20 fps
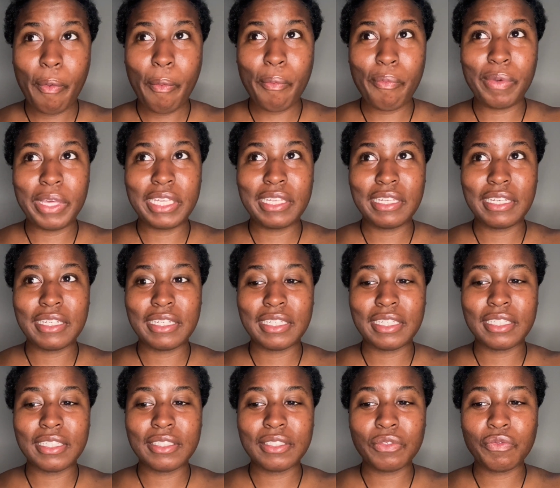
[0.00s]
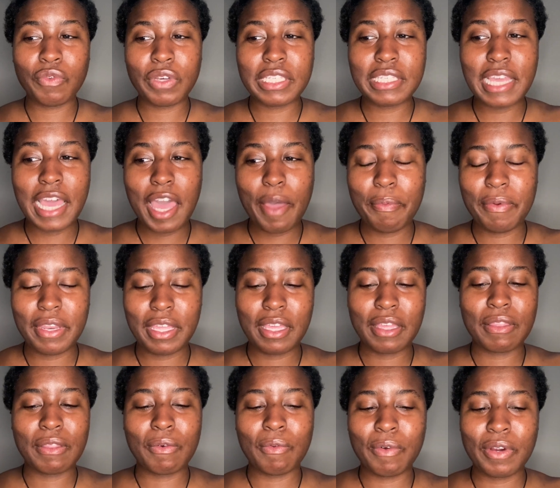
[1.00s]
Because what's happening
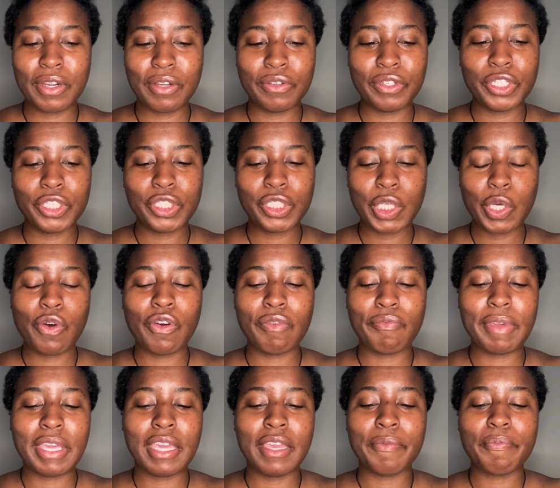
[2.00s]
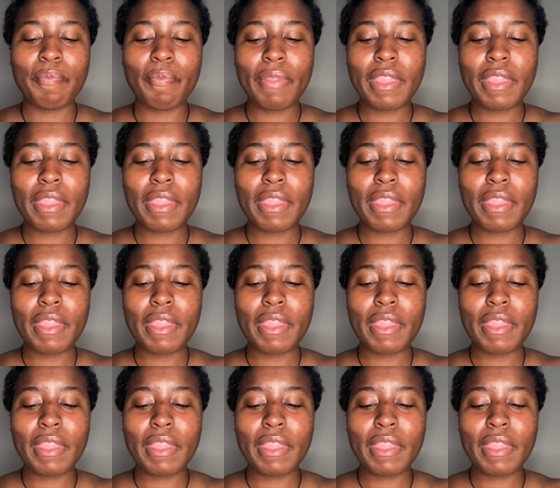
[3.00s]
in the world is showing me